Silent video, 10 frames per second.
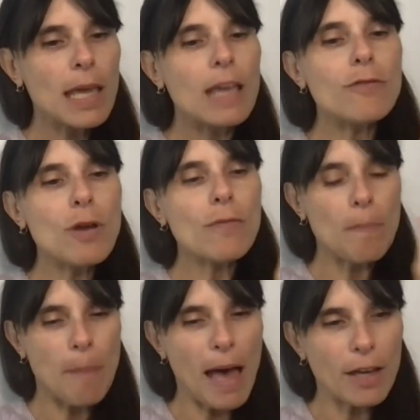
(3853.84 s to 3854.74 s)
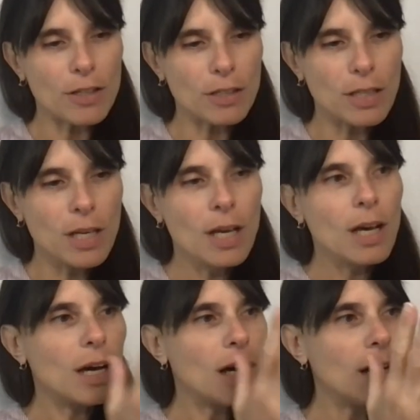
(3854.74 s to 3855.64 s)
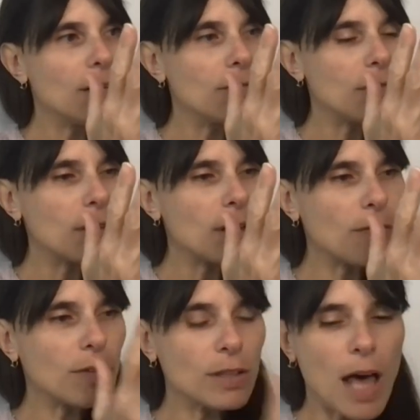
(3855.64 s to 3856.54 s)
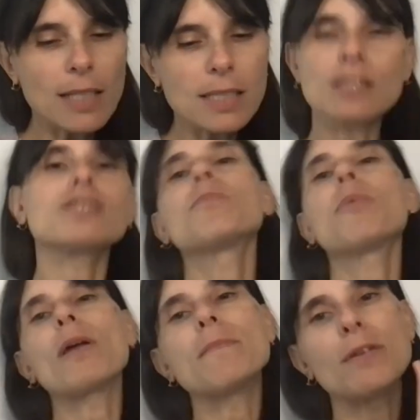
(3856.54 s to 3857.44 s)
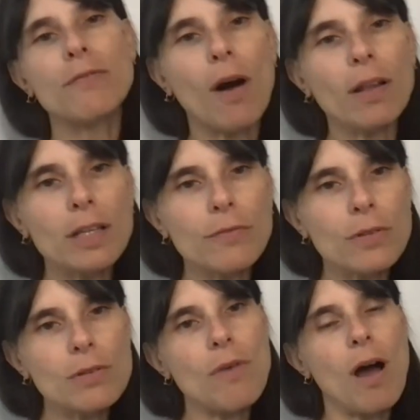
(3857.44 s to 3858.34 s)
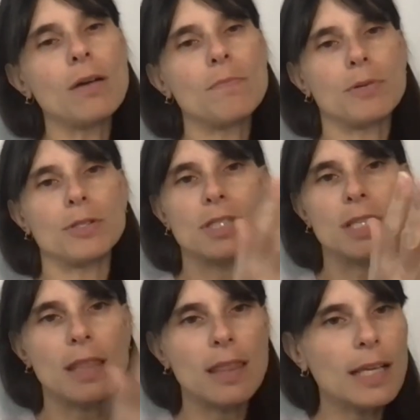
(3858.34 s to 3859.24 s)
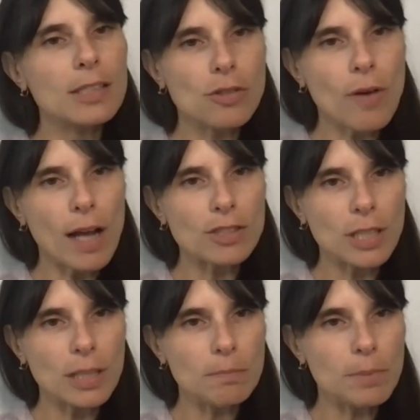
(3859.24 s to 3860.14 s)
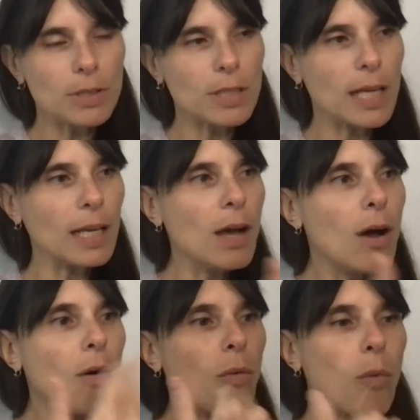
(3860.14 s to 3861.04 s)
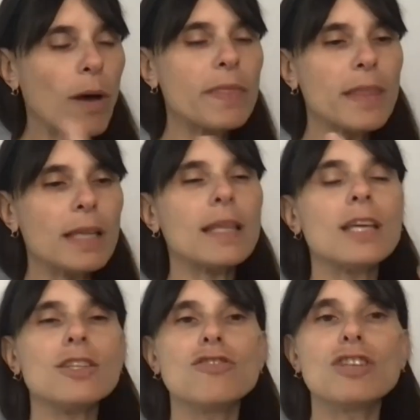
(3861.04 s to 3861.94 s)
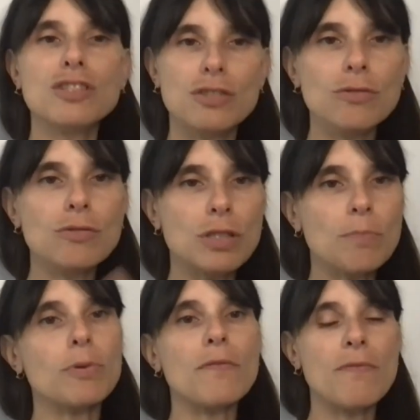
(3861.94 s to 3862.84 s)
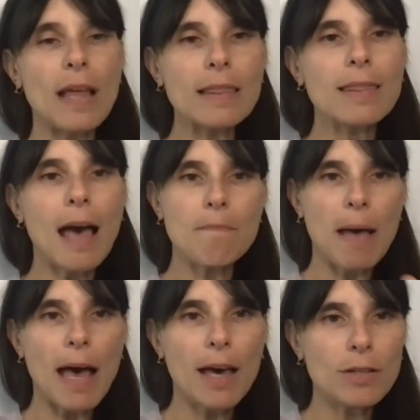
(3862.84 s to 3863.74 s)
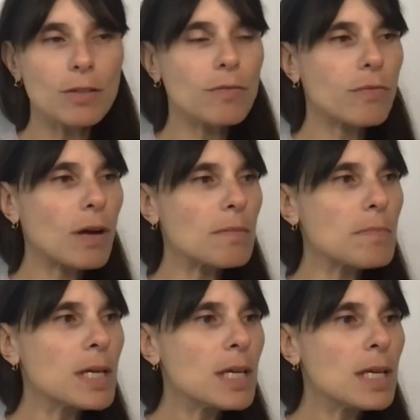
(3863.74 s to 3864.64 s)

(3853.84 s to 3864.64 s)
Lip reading: if you have a pattern of a lot of disappointment, falling for the wrong person, things crashing and burning, one thing that you can do to prevent that pattern from